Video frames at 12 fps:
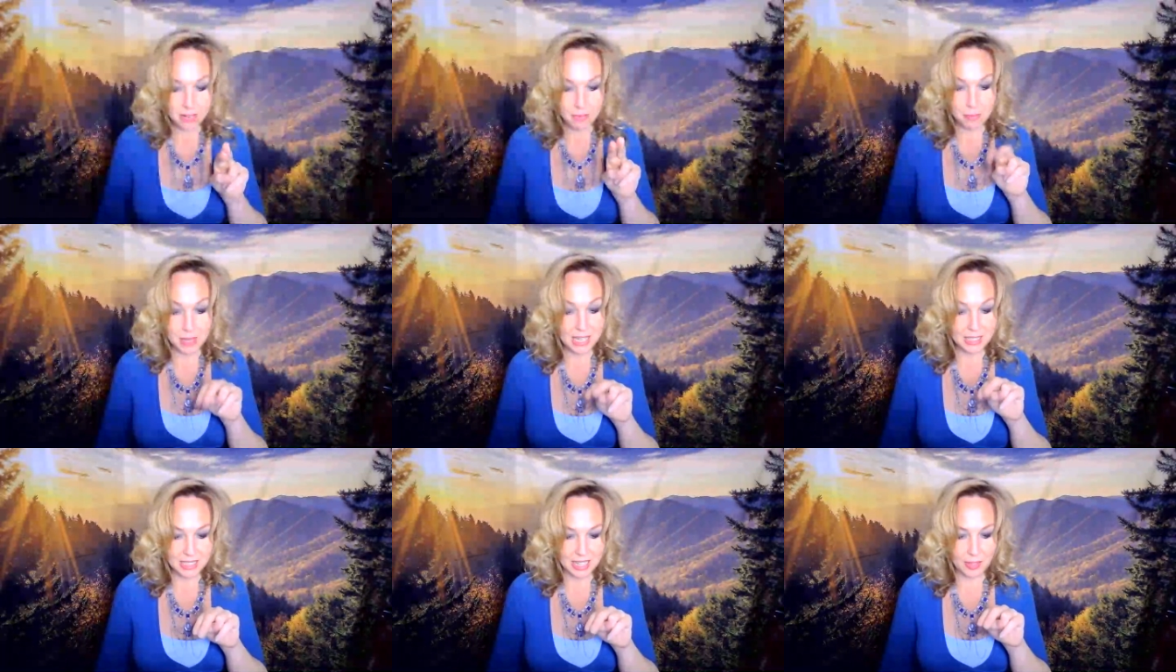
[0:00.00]
if
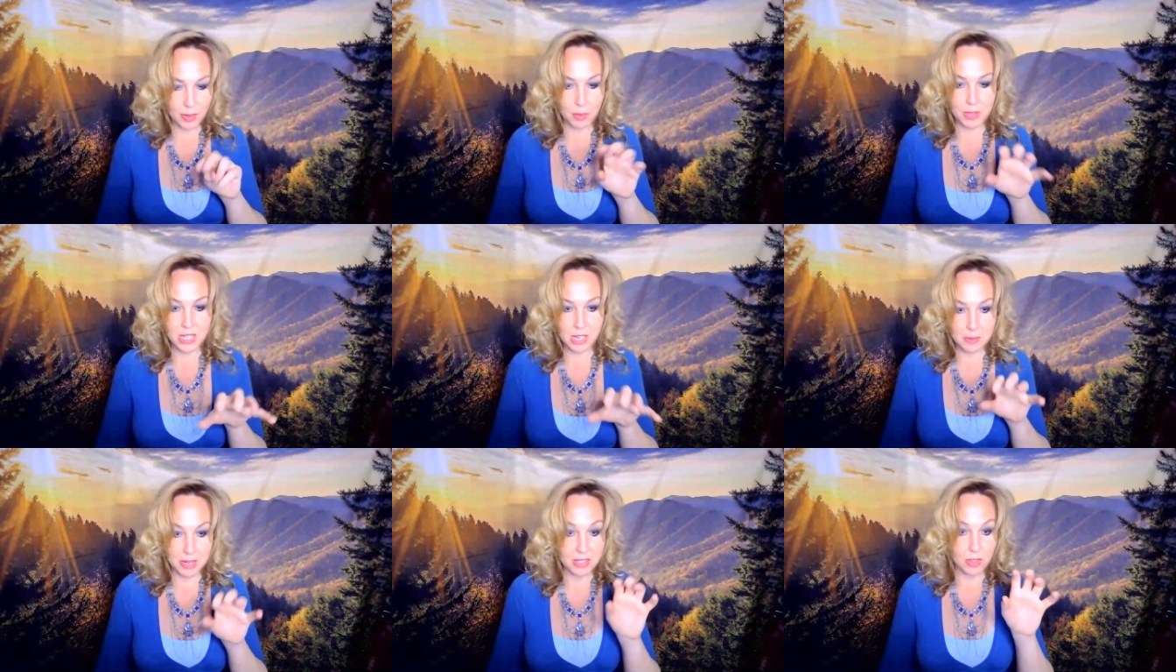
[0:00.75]
being together all we talk
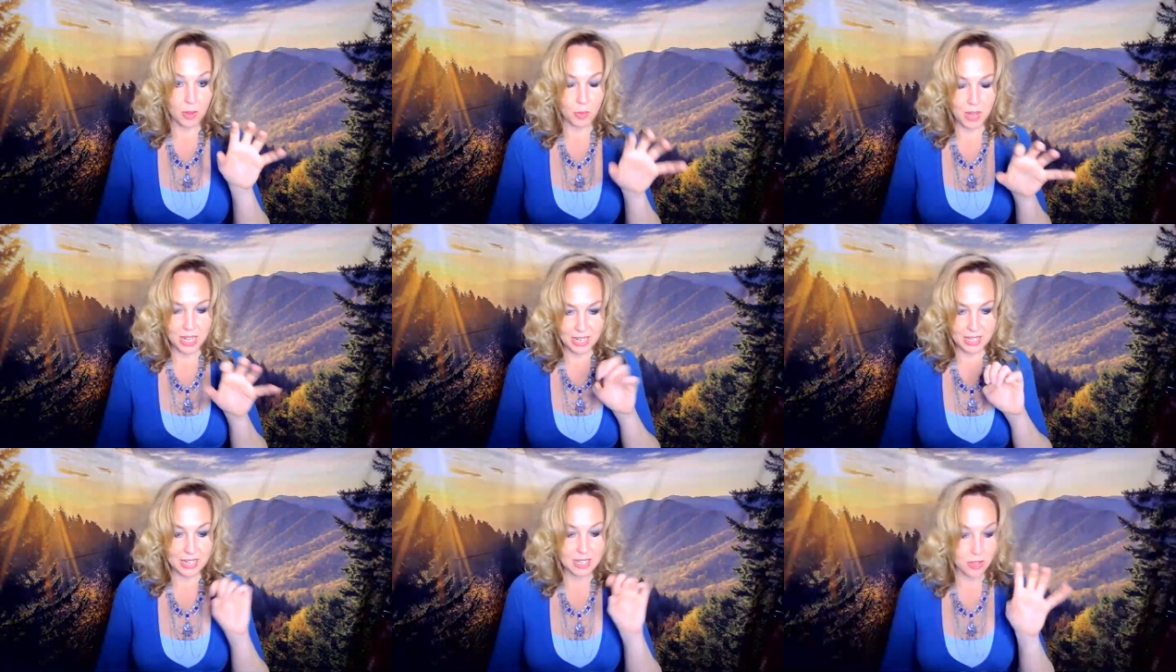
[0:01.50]
about is the
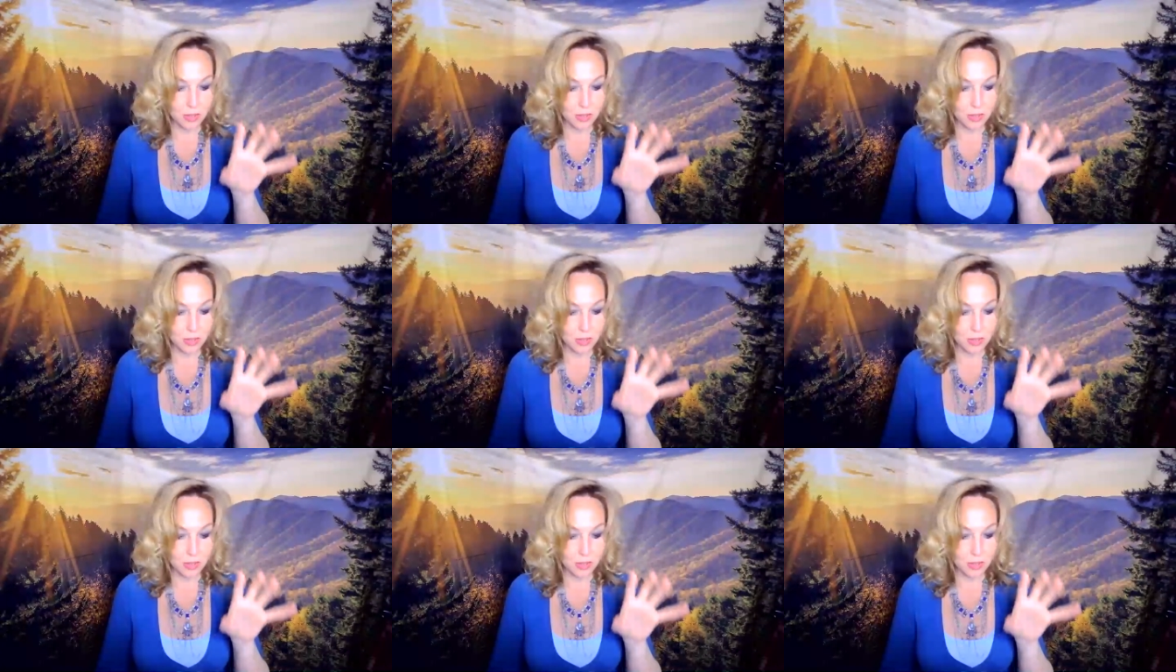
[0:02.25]
wedding and it's